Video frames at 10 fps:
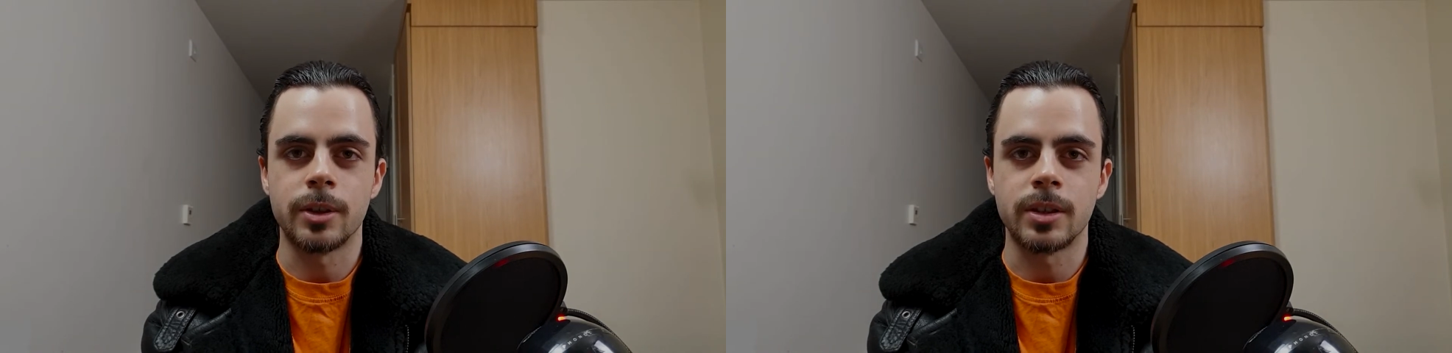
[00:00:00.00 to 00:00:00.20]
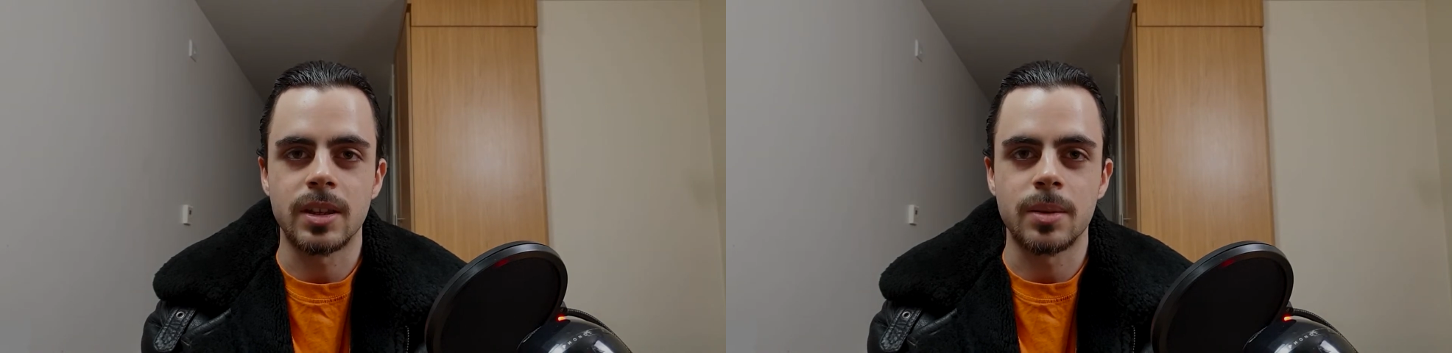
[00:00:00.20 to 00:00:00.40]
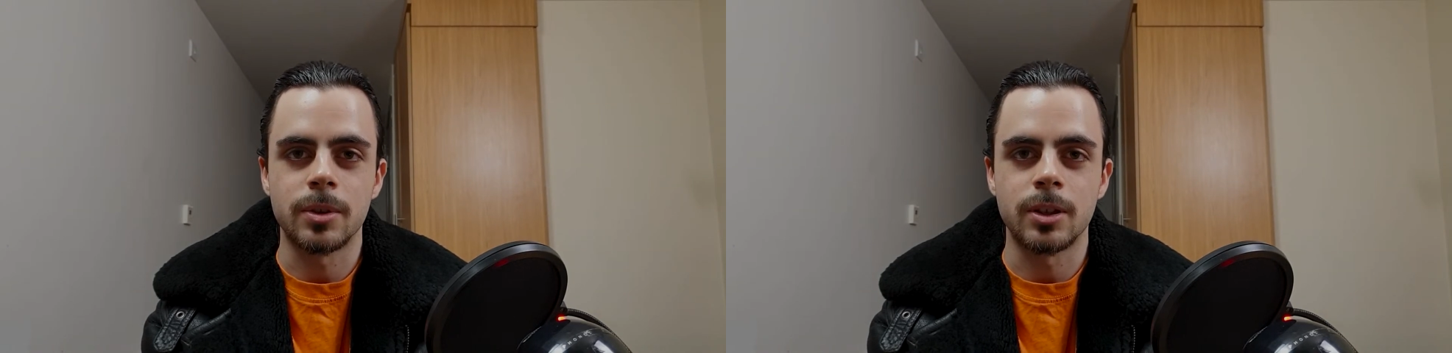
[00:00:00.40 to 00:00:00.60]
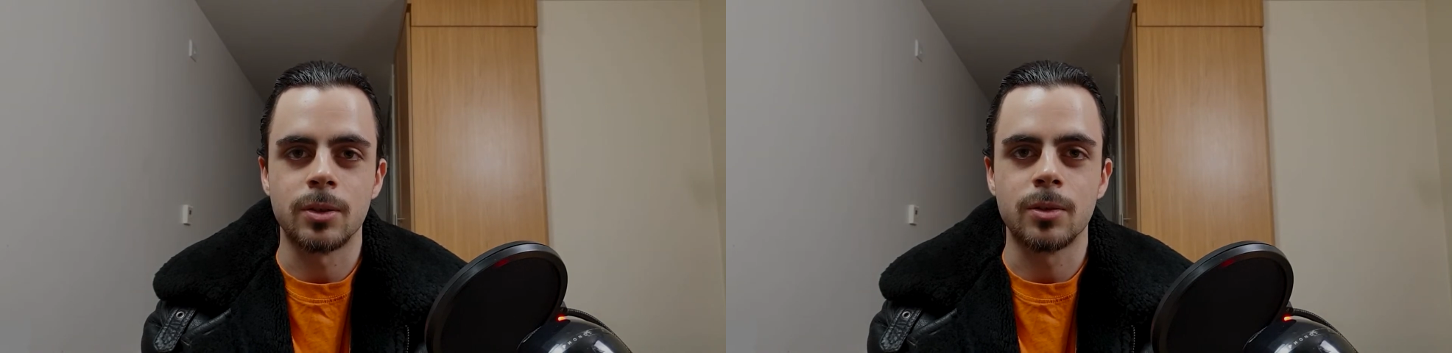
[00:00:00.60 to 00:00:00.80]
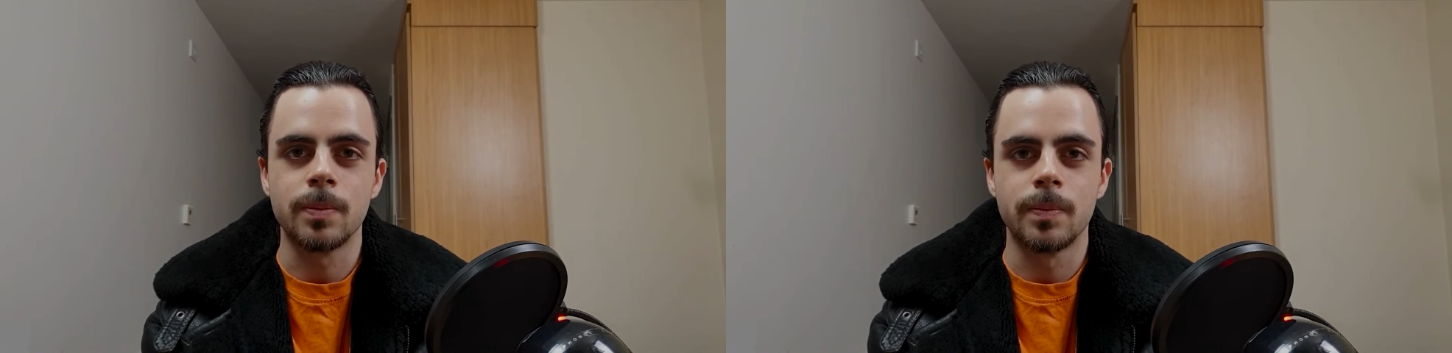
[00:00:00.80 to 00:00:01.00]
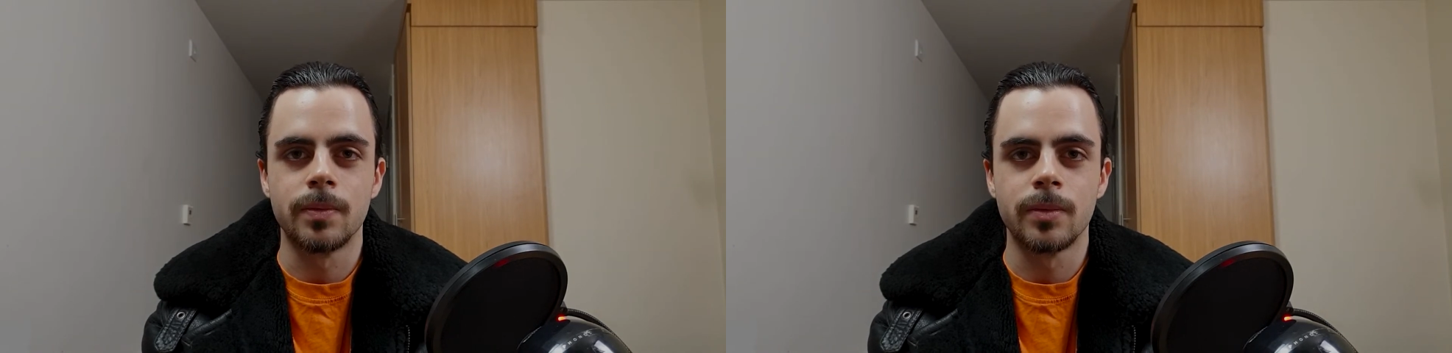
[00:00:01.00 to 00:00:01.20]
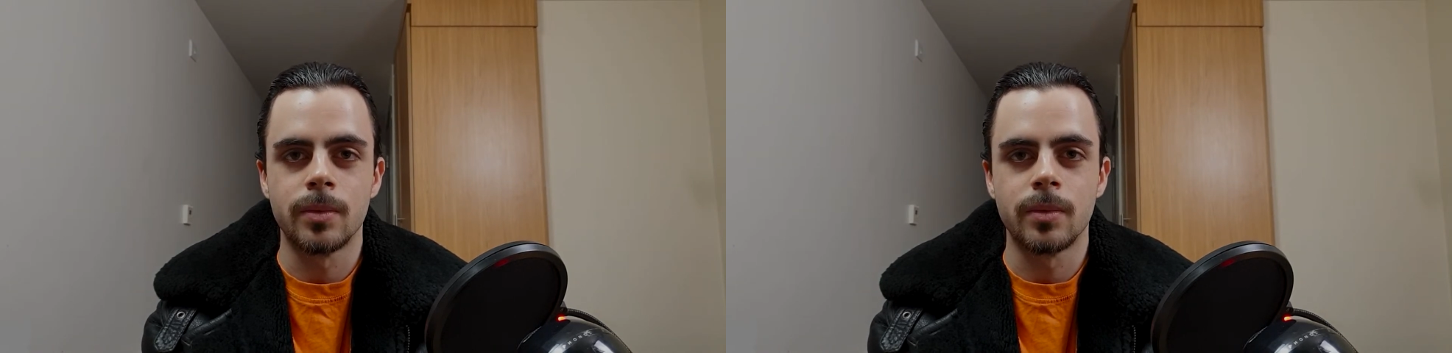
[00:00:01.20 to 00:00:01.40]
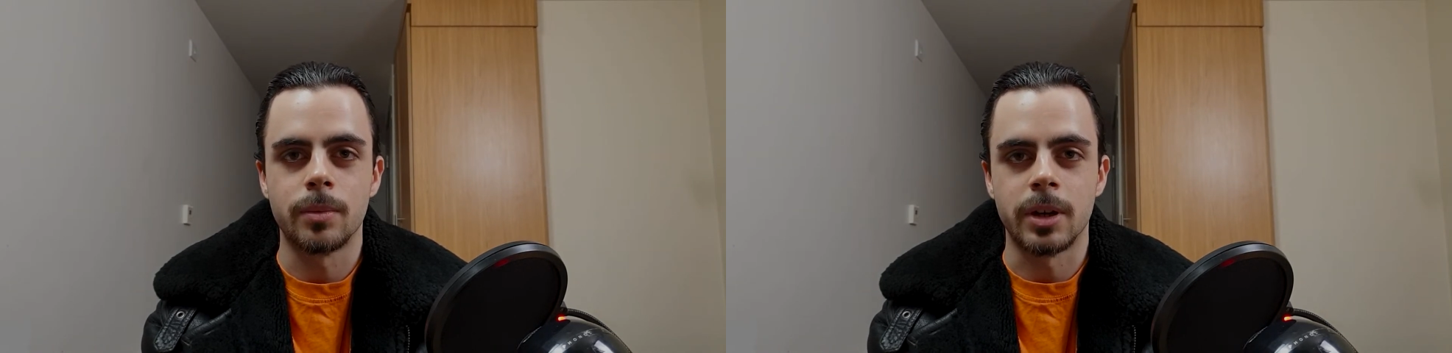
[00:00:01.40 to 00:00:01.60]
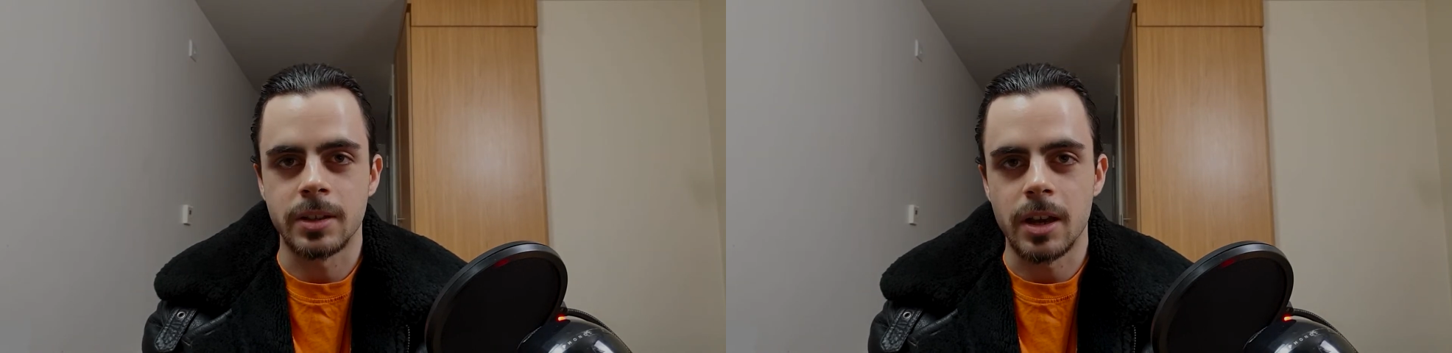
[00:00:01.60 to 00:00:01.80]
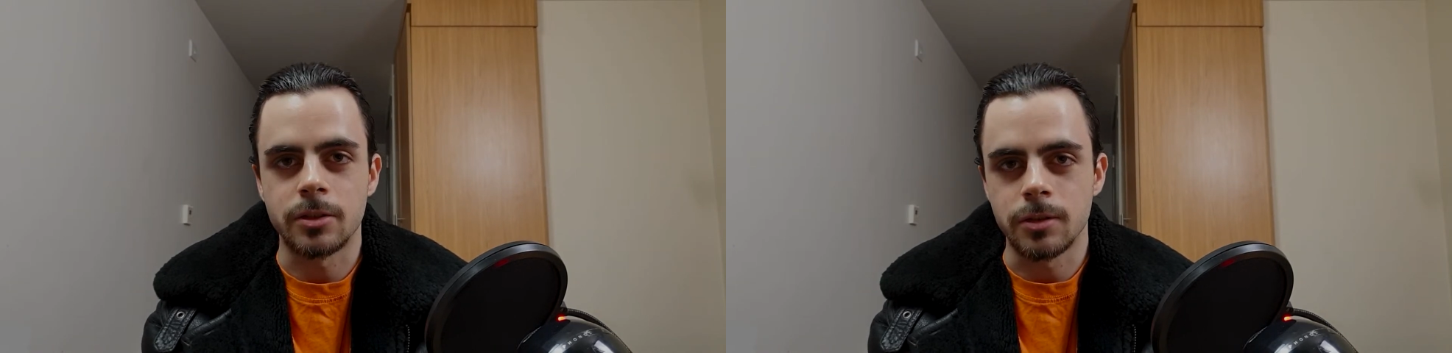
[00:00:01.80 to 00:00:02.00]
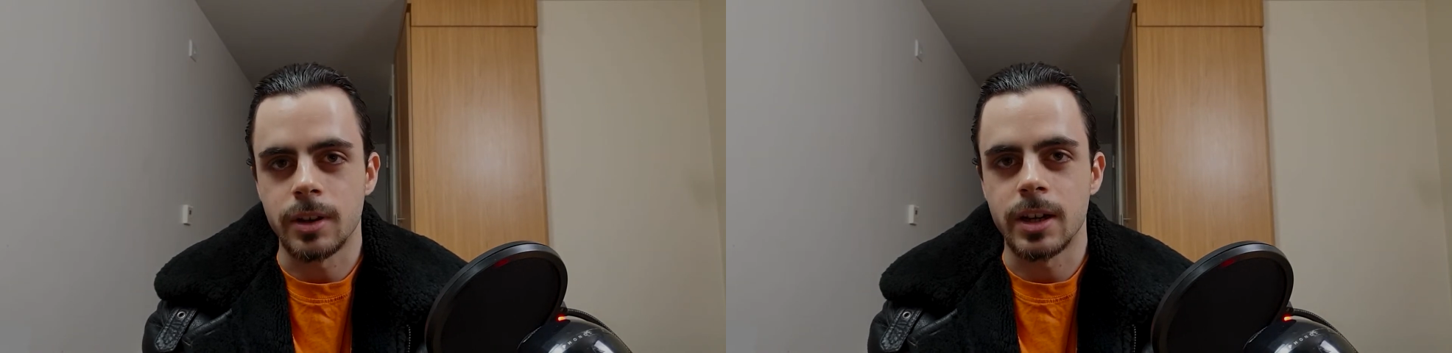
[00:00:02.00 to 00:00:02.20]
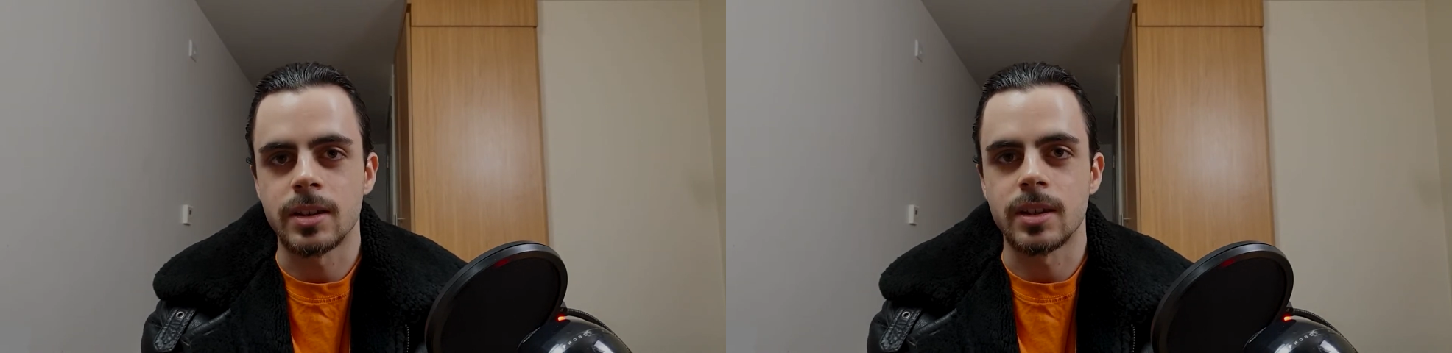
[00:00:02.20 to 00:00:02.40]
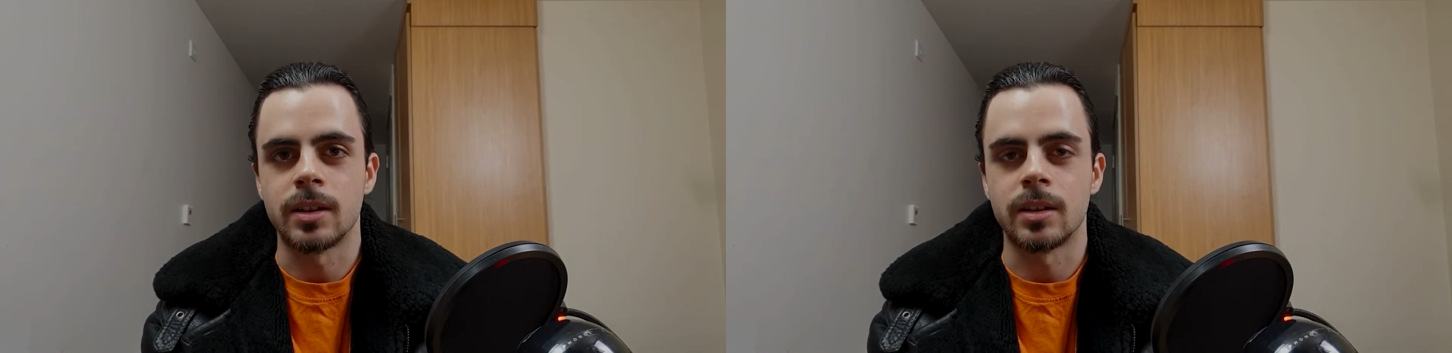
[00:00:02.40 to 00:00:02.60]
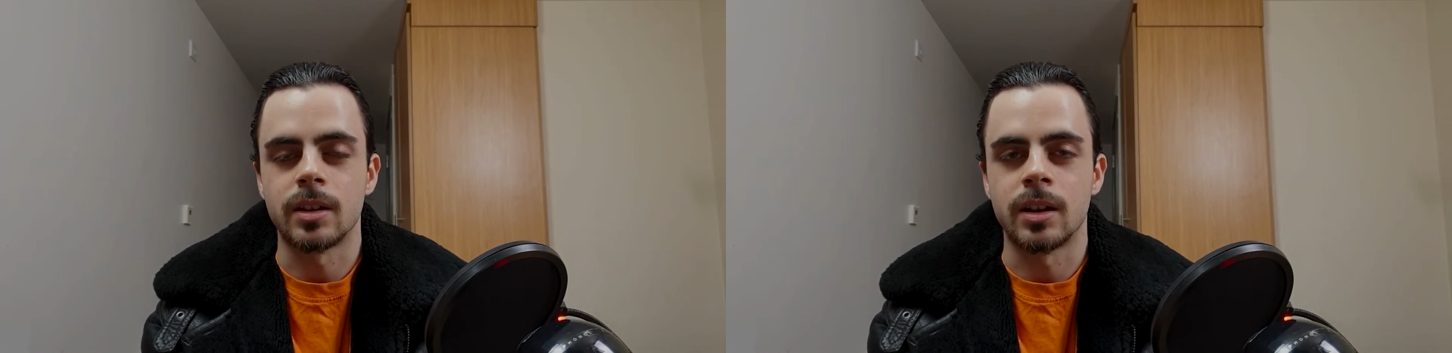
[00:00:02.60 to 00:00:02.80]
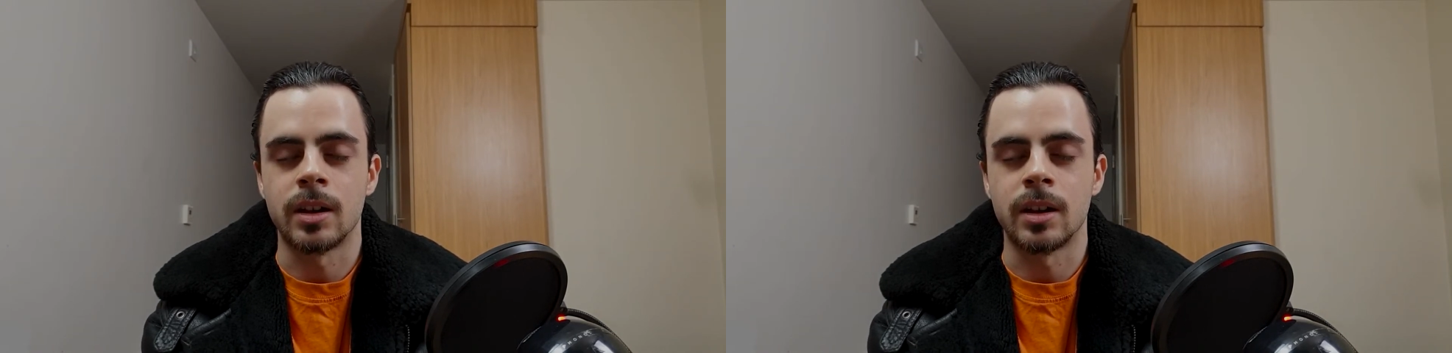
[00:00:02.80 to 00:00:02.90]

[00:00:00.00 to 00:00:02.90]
CPU by sacrificing